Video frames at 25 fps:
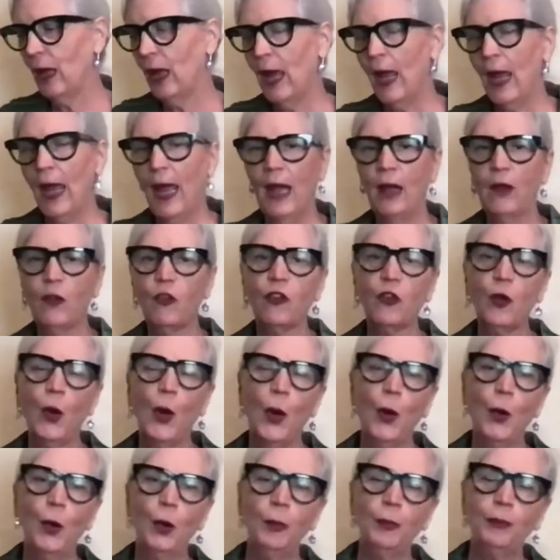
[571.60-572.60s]
And
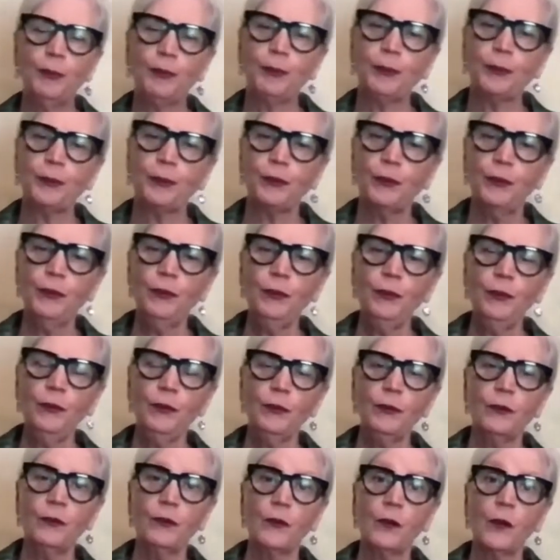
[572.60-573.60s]
so
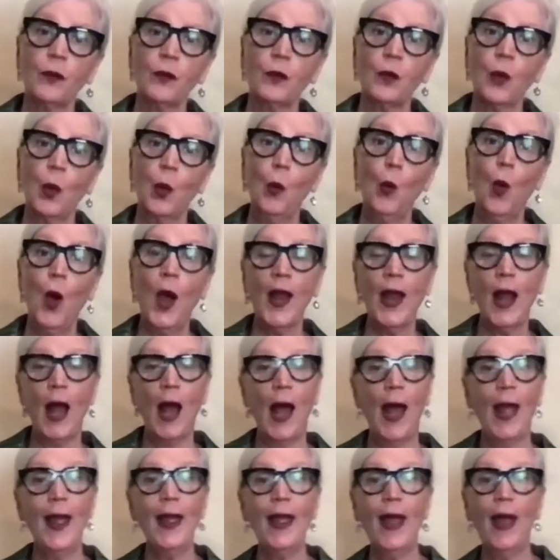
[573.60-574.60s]
what
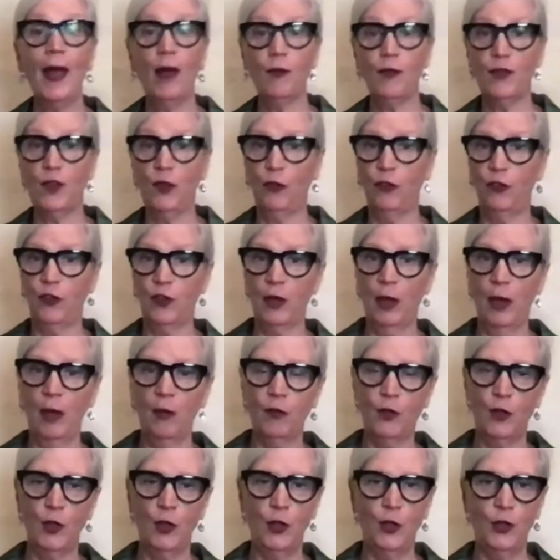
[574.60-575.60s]
I have
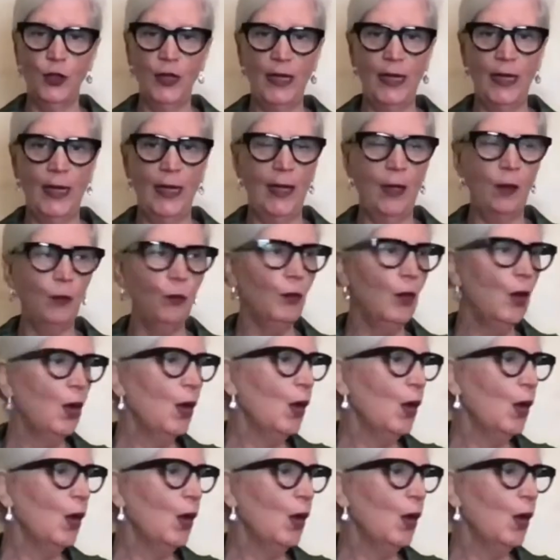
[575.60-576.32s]
discovered in